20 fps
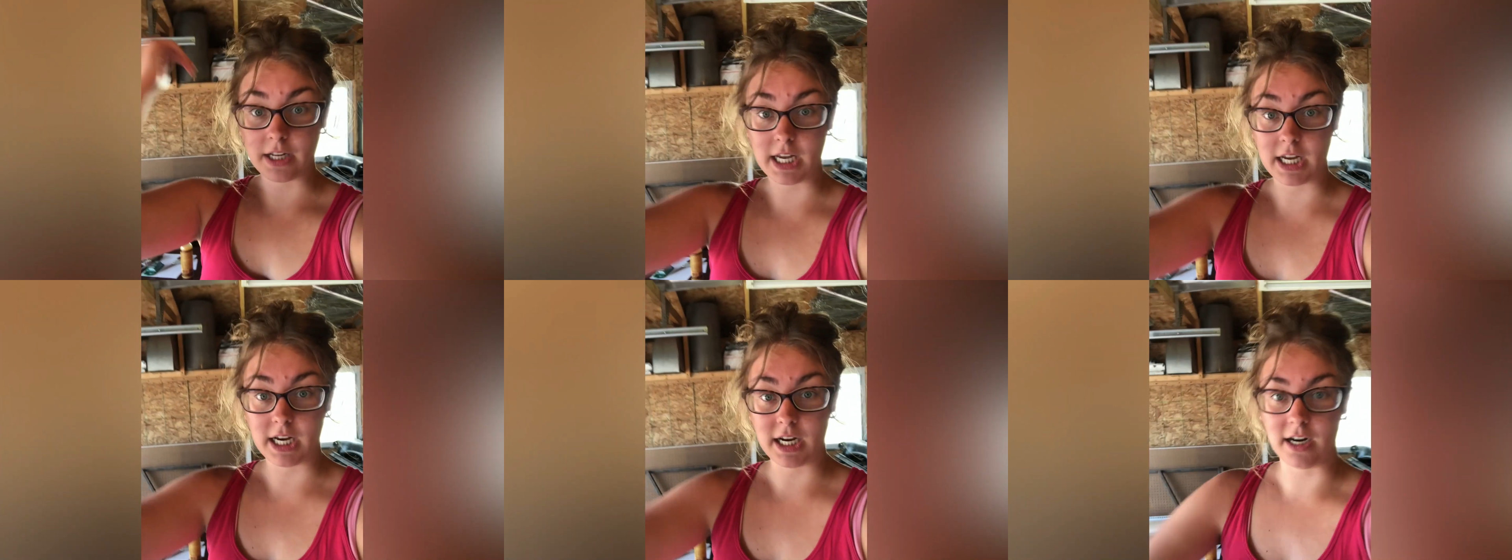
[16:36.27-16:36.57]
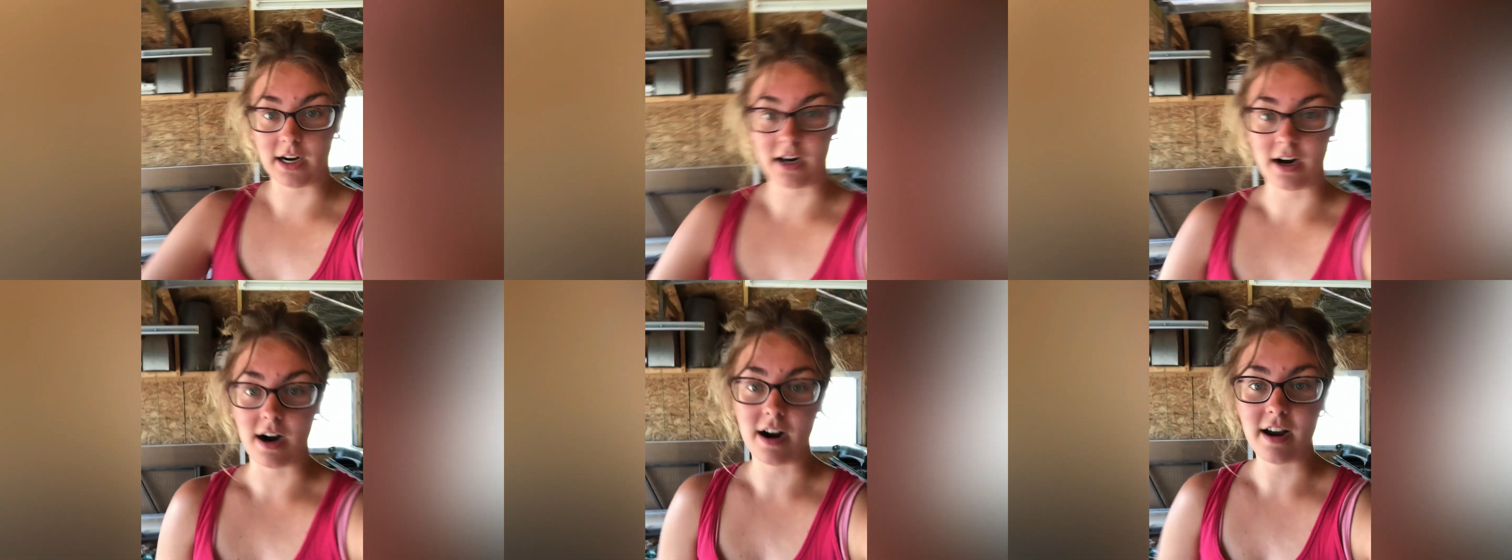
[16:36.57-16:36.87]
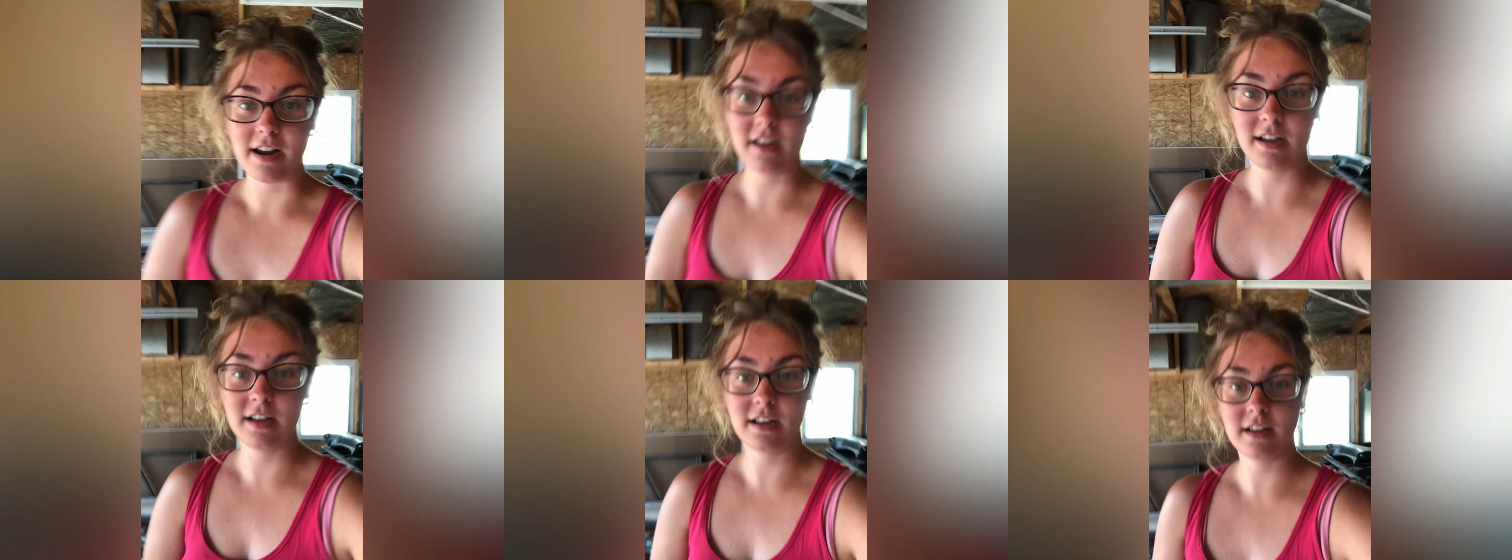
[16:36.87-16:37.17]
here.
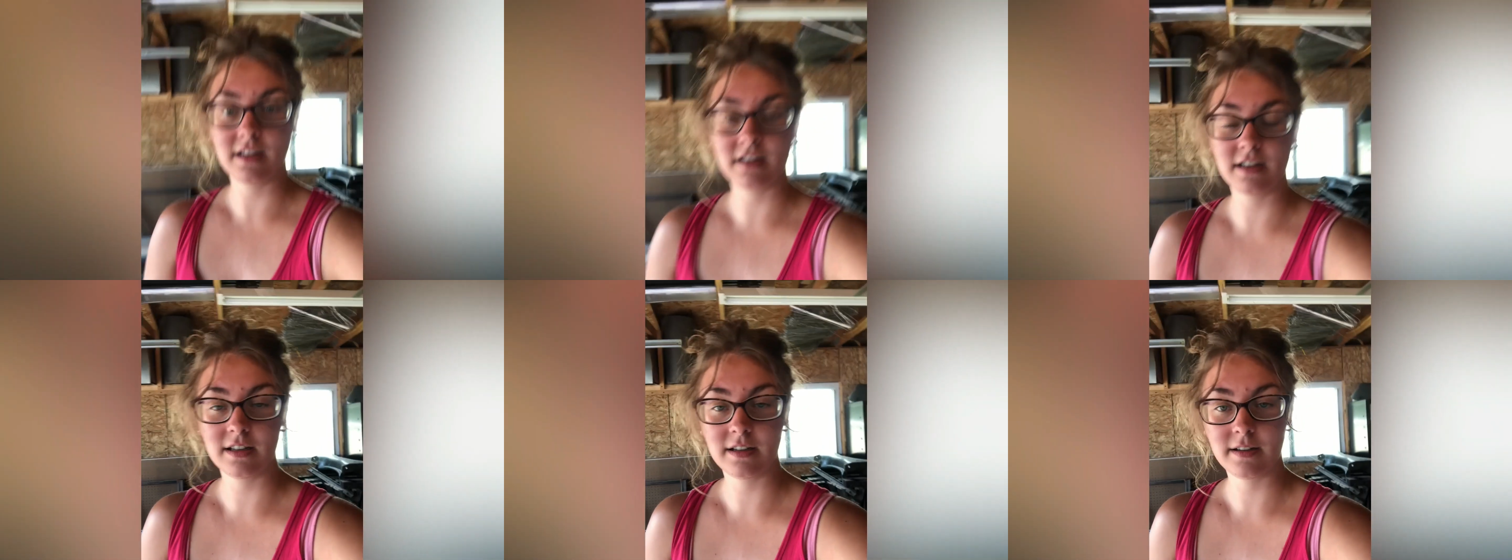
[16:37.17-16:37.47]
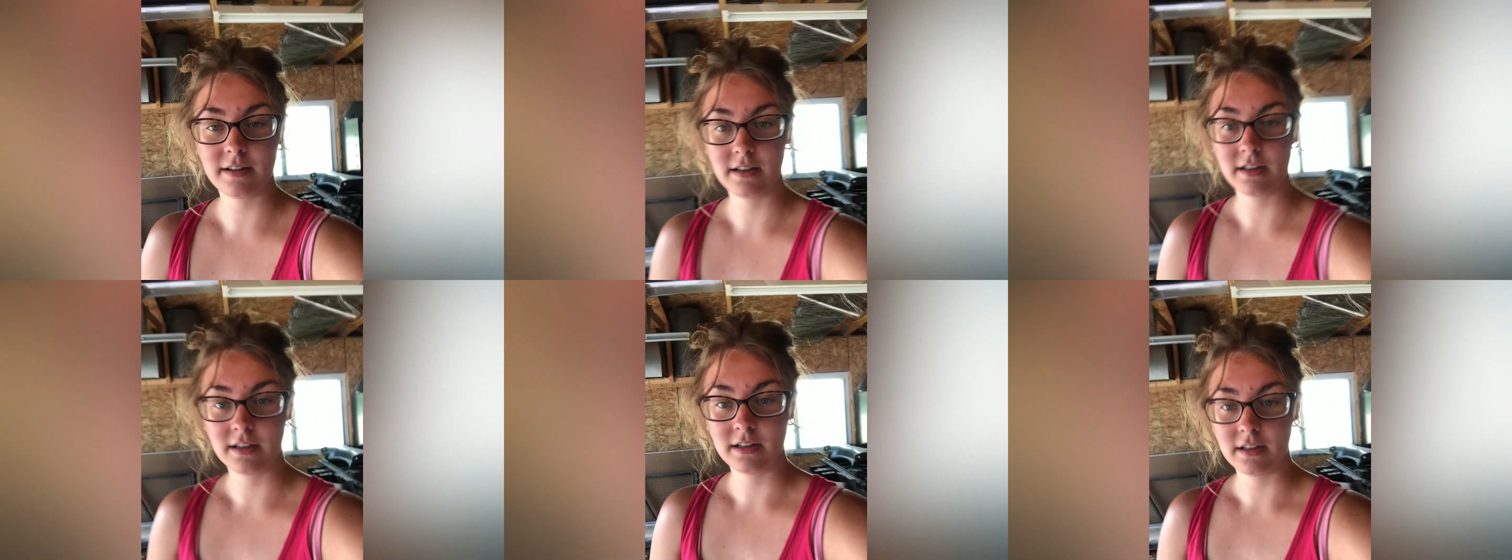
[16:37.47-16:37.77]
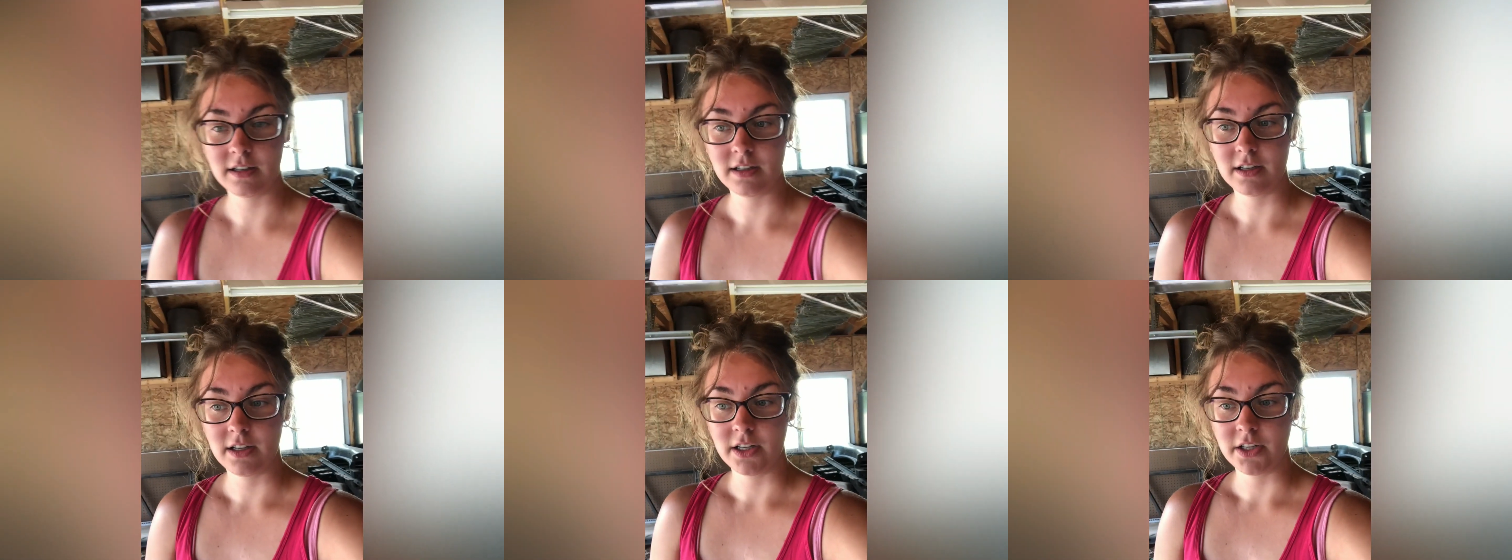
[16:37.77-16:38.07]

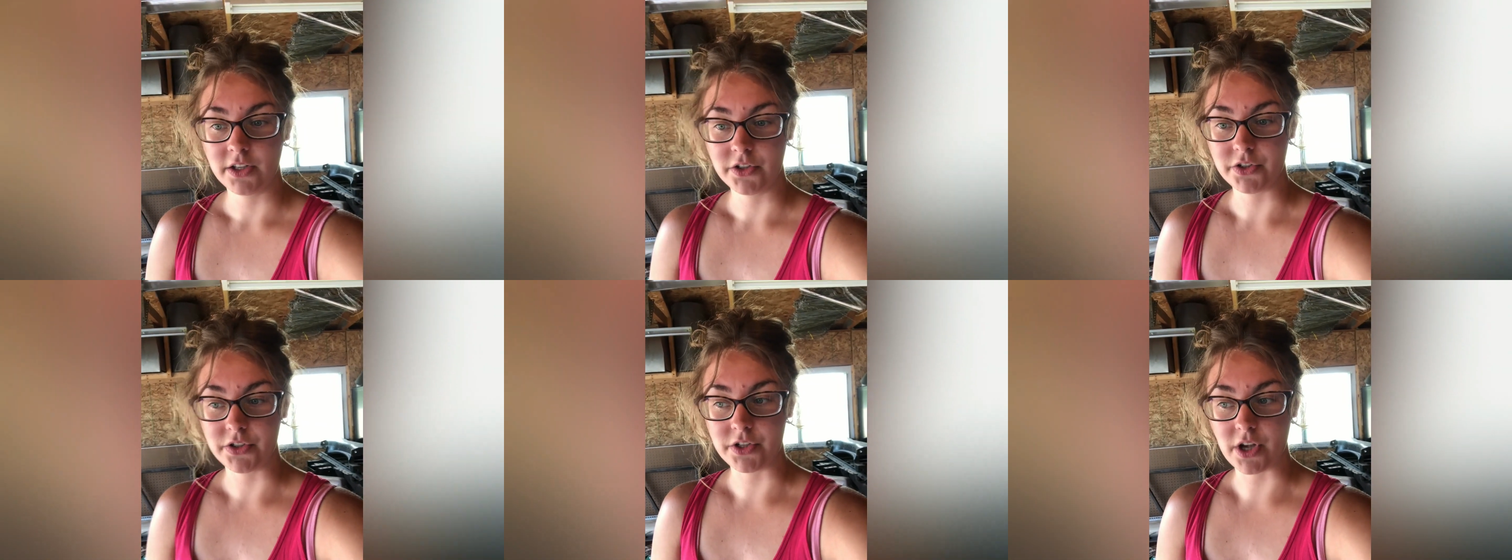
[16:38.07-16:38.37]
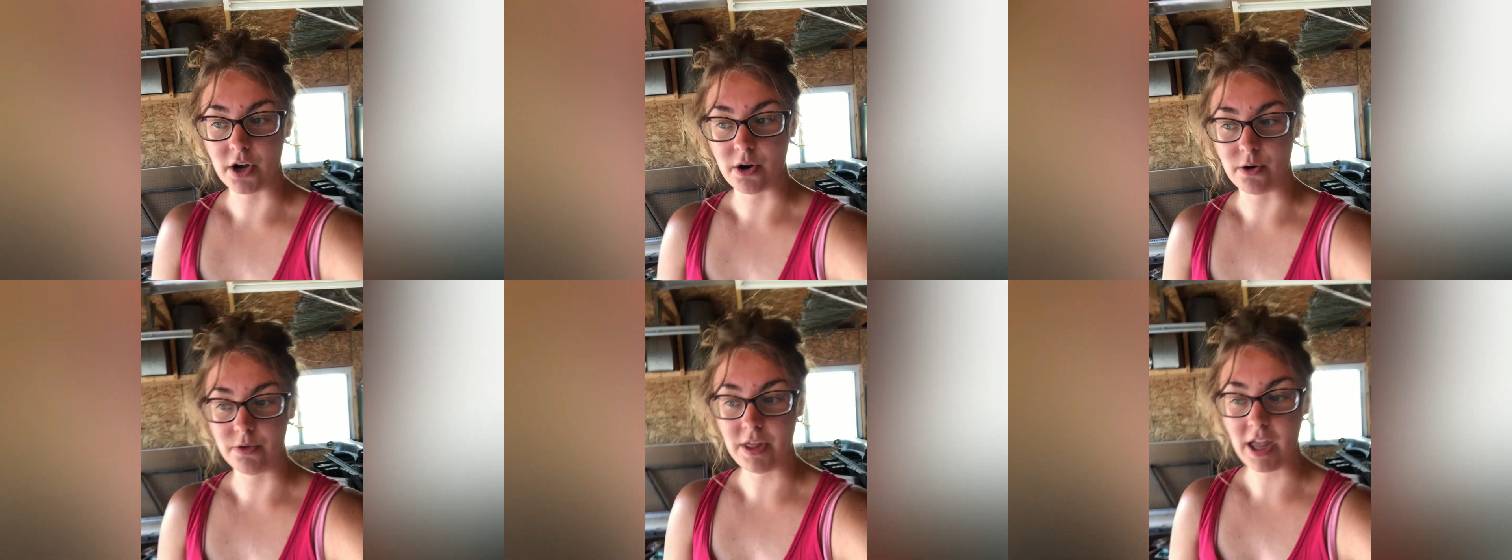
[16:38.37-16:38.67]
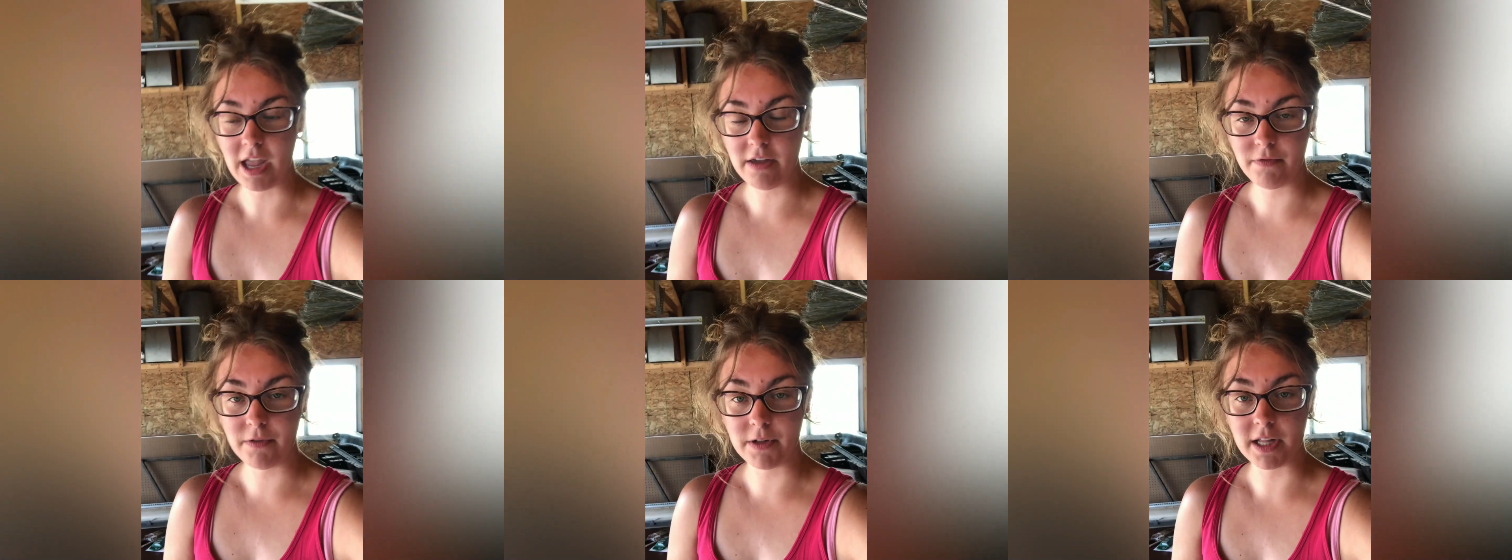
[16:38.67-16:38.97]
So
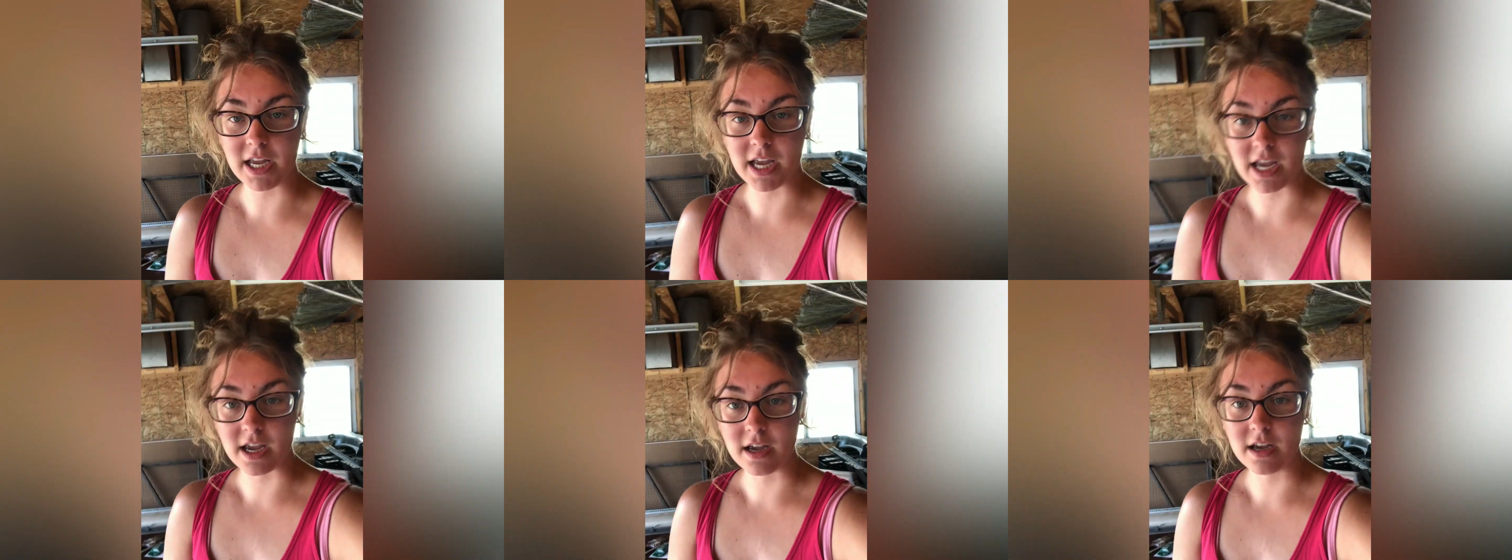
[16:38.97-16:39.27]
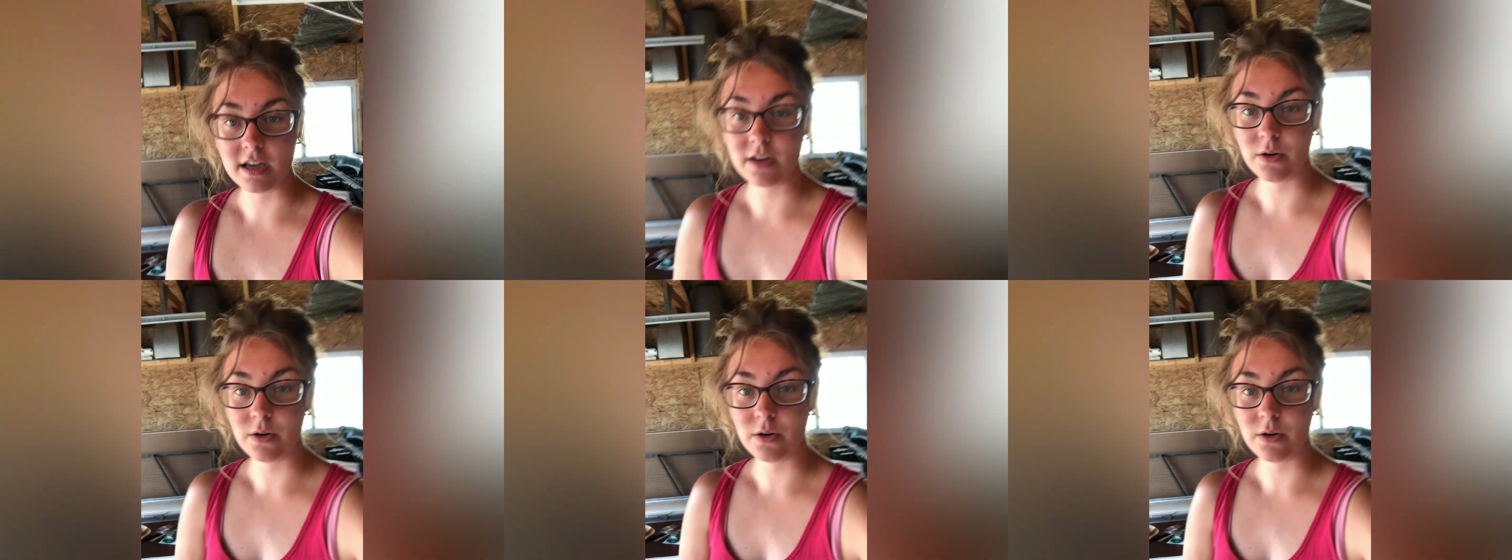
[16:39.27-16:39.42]
thankfully,